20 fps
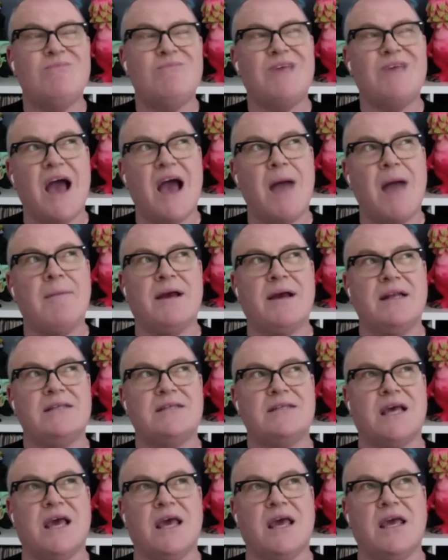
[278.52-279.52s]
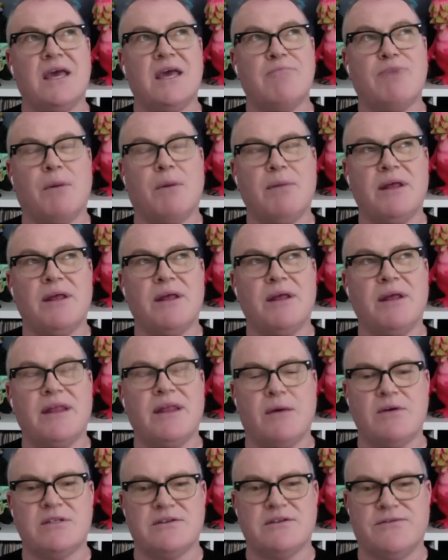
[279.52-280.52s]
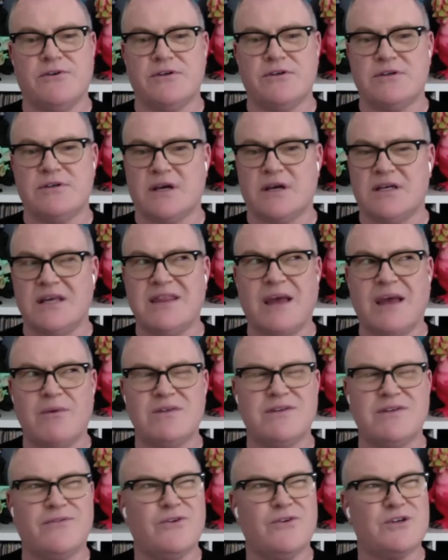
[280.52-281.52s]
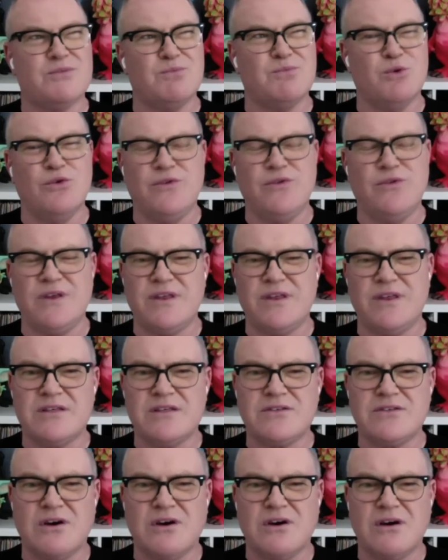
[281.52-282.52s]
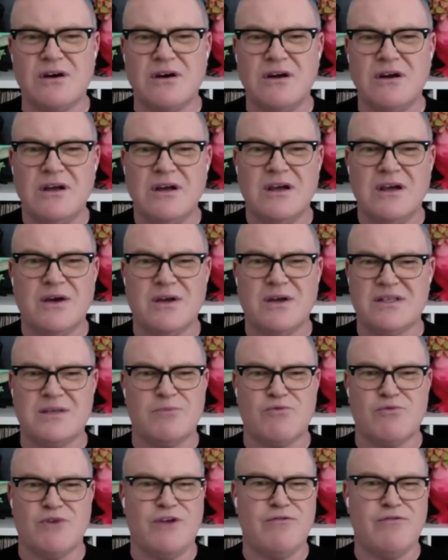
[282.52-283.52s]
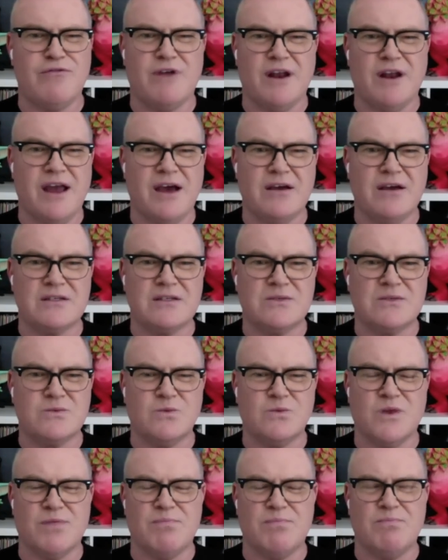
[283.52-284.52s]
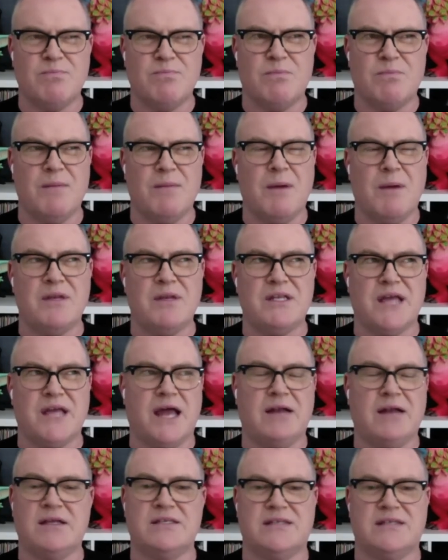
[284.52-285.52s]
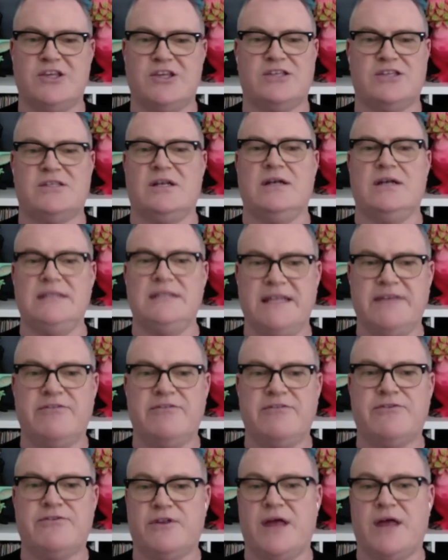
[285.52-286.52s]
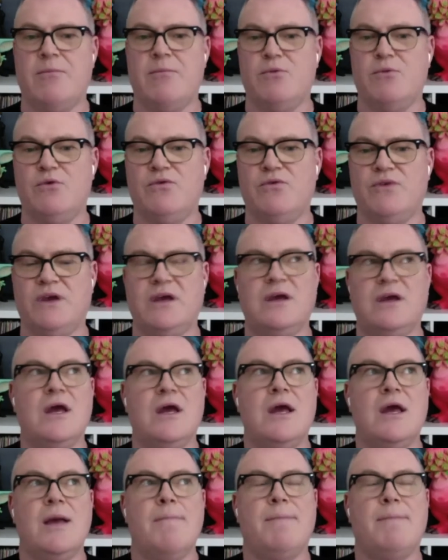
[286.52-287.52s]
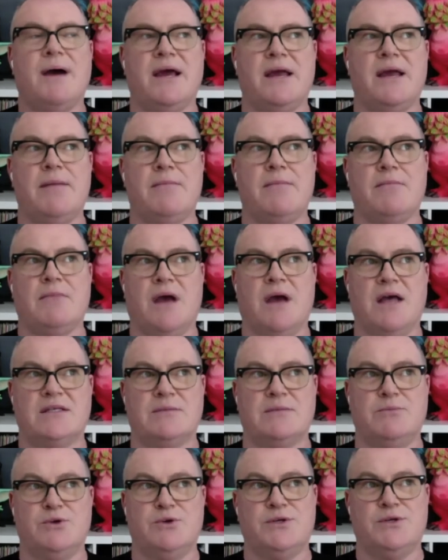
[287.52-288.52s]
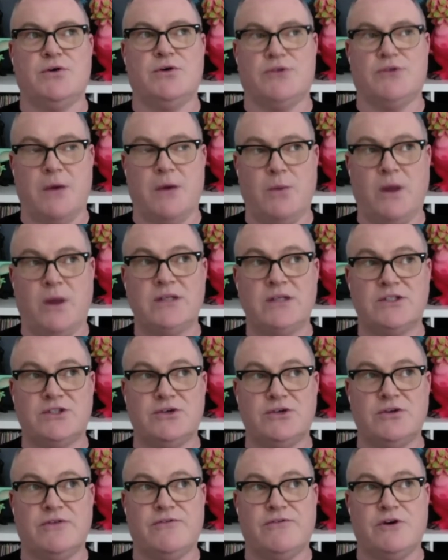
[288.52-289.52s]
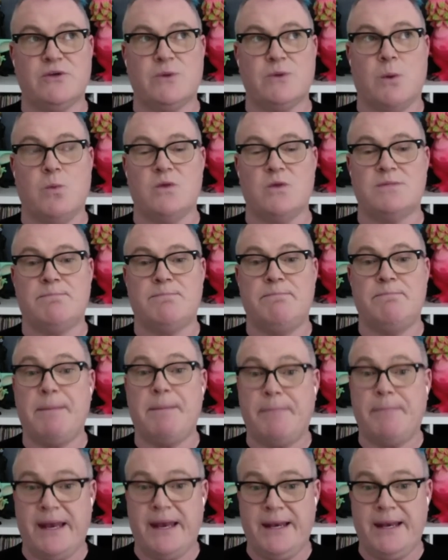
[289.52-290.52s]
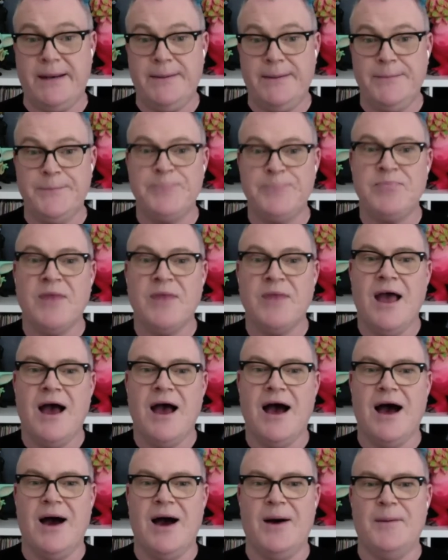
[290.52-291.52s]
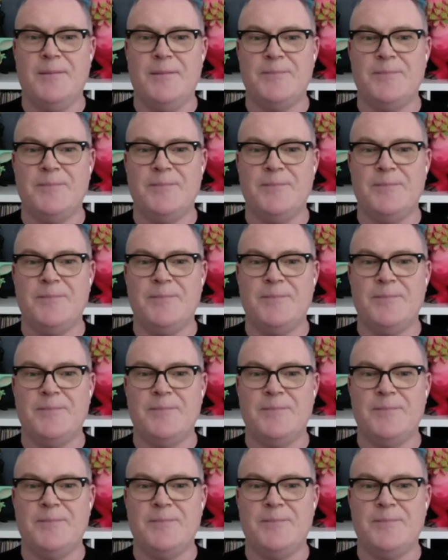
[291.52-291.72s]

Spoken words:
I'm going to say probably that was the first, I think that was the first movie that I saw at some rerun house with my mum and dad, because they just lived for that movie. But as a musical that I went to, the first one was Pippin, and